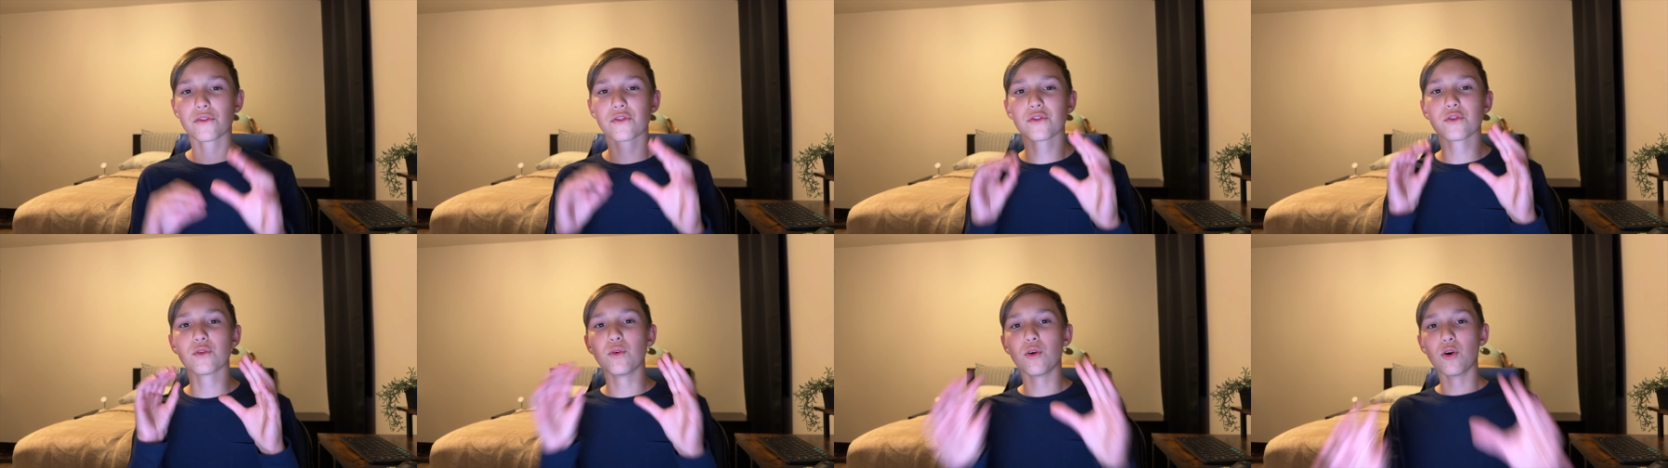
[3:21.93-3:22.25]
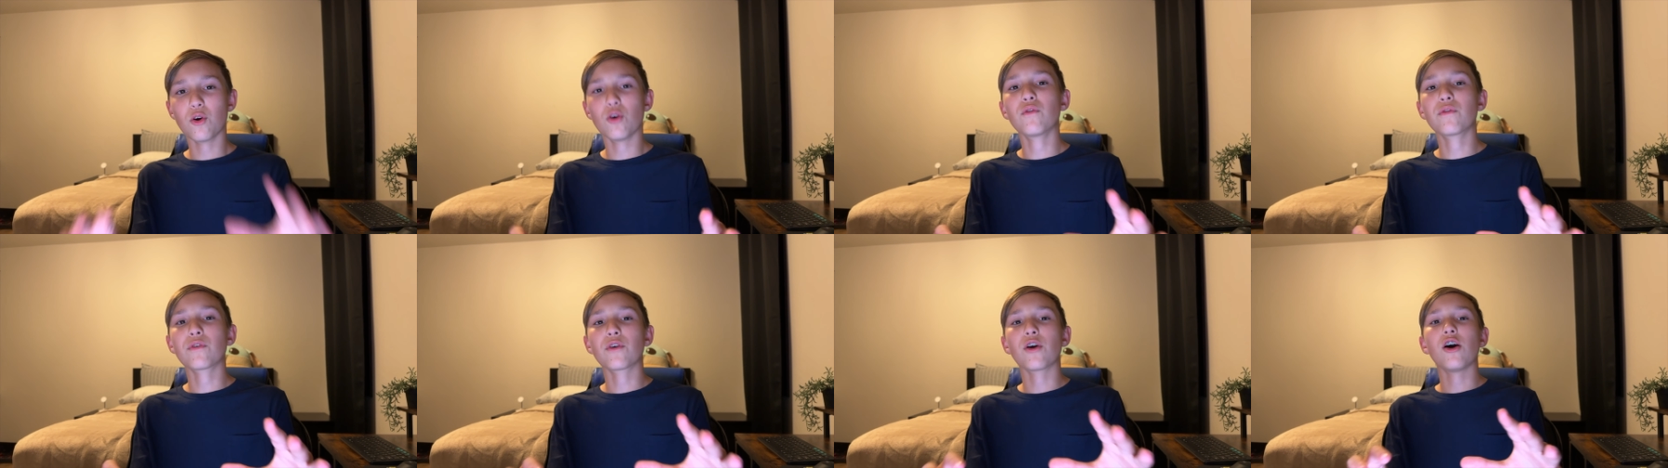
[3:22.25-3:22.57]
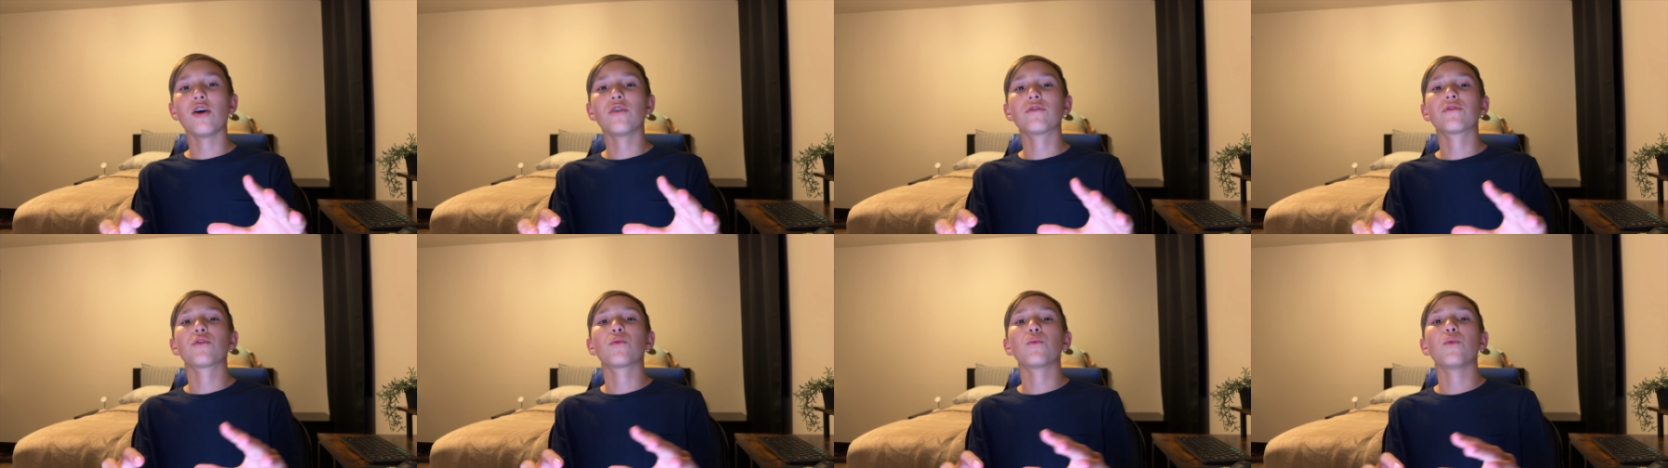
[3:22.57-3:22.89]
So
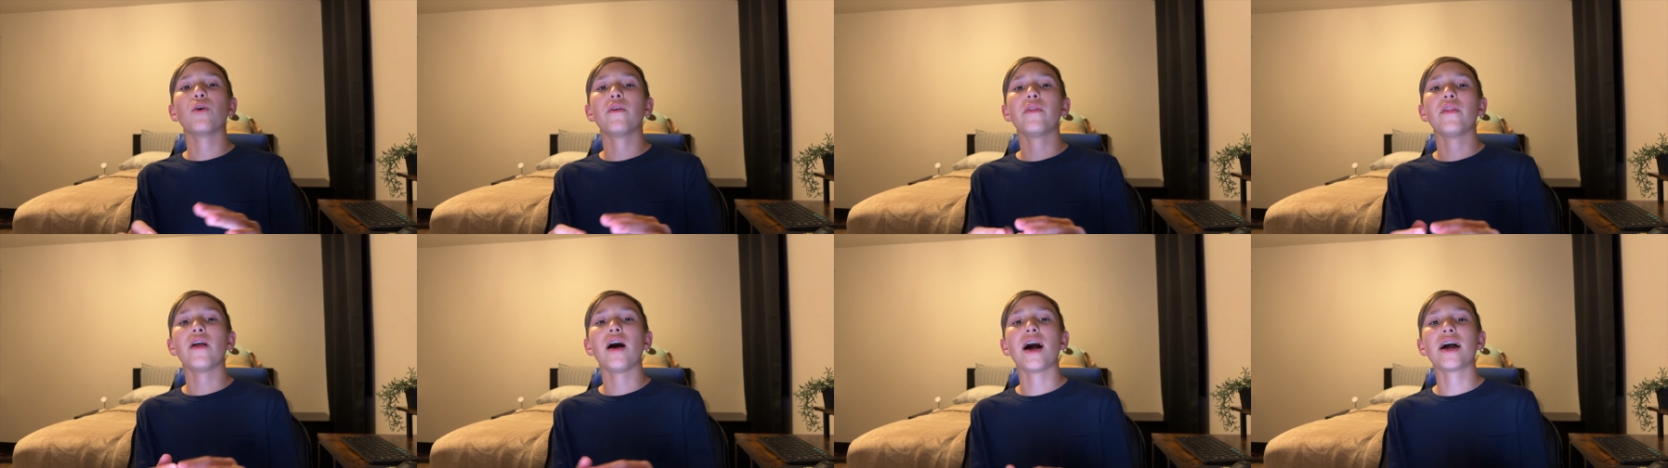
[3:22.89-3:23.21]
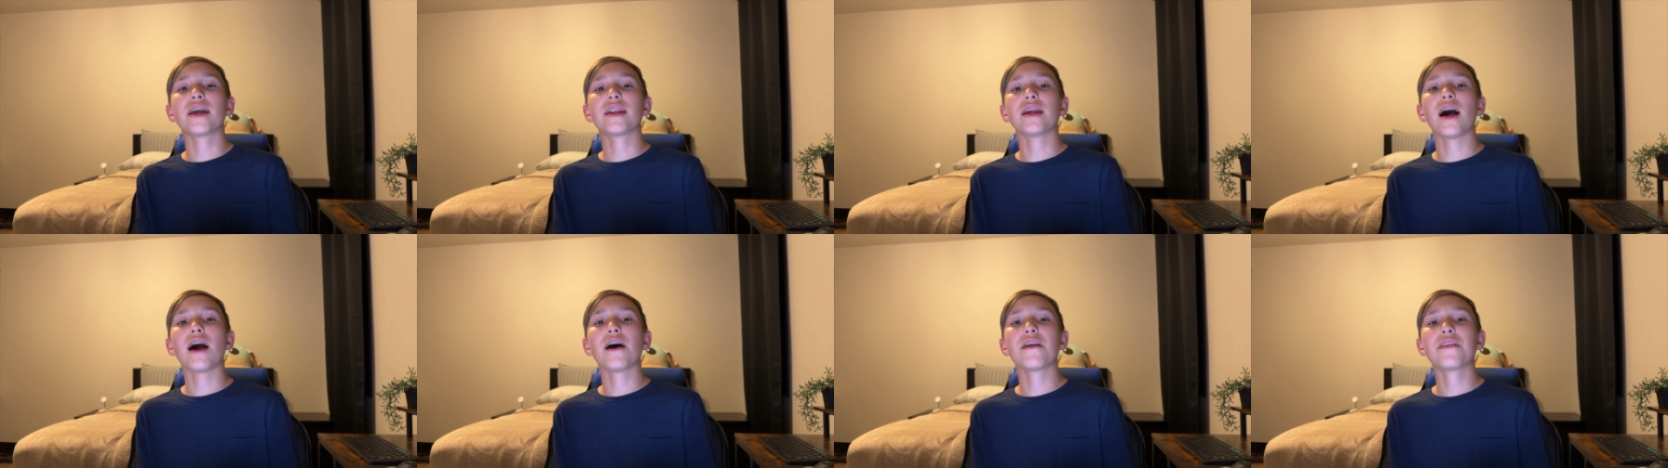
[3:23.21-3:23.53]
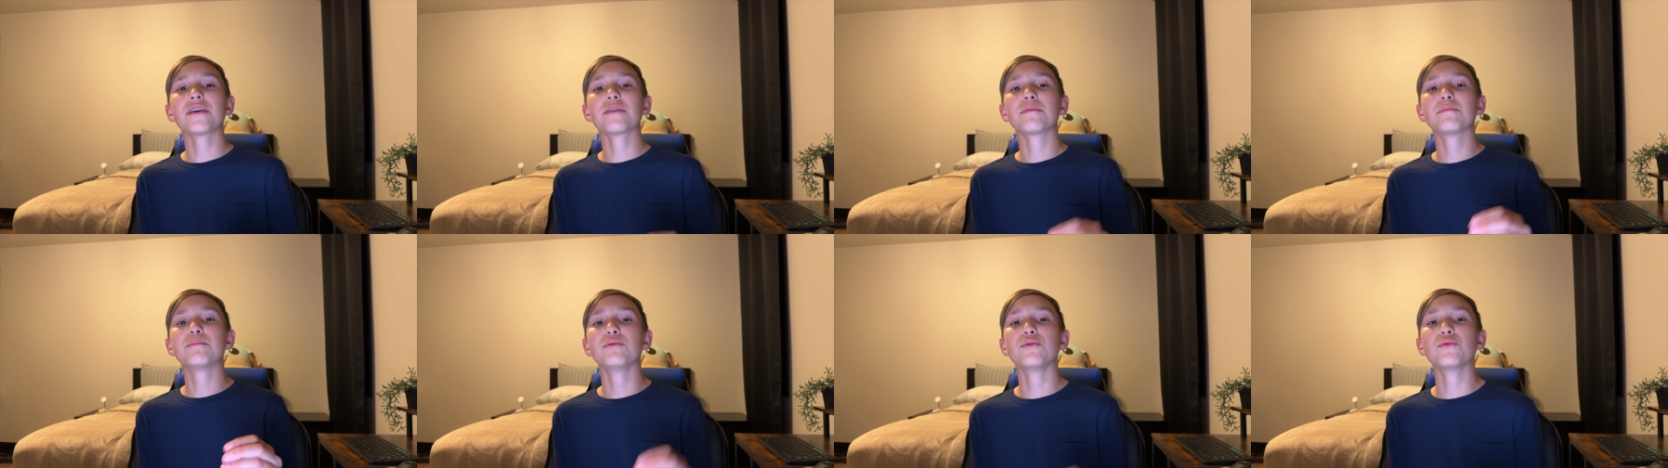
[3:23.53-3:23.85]
overall, for one line, I
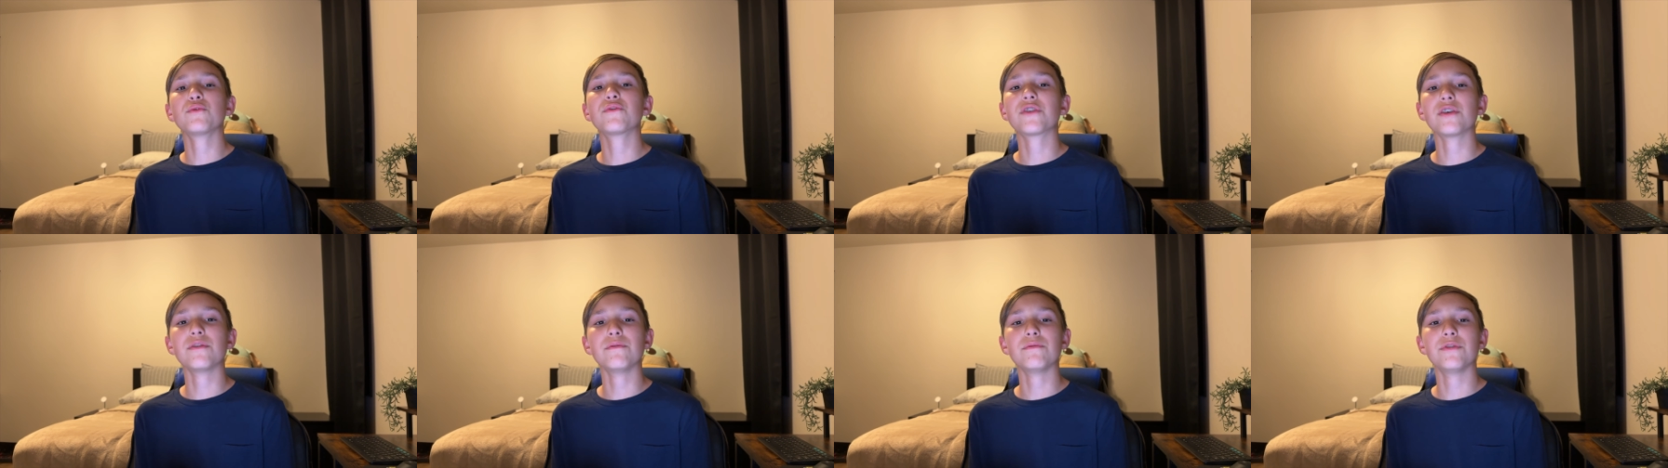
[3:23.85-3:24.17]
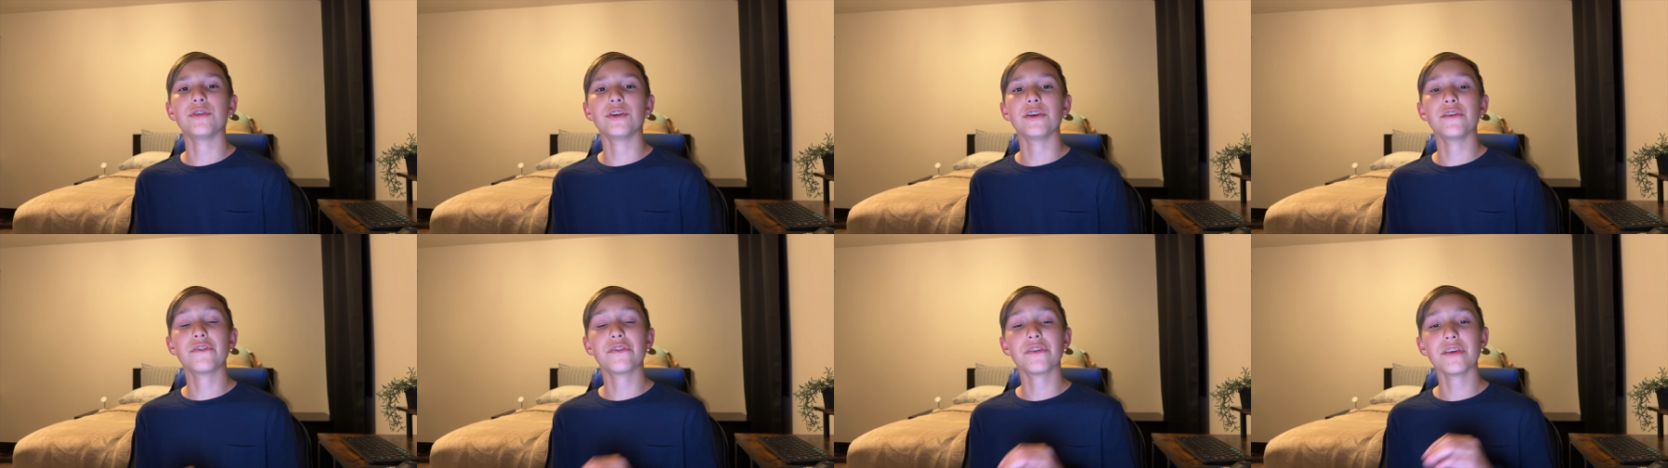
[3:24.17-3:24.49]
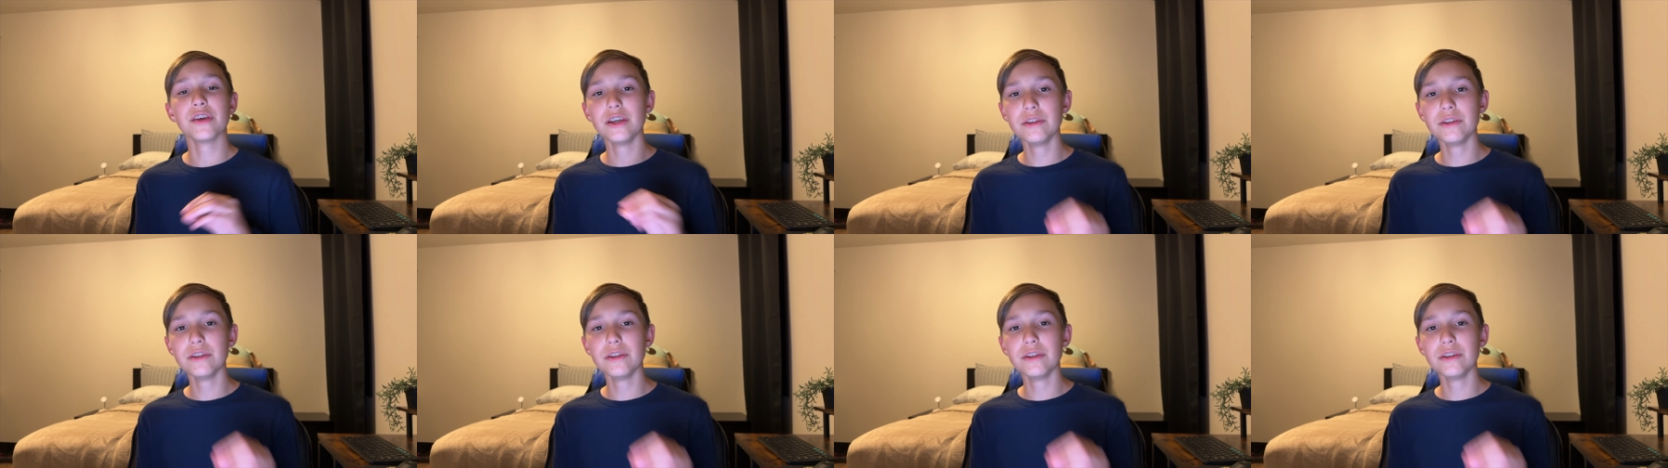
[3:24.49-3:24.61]
think Boost Infinite's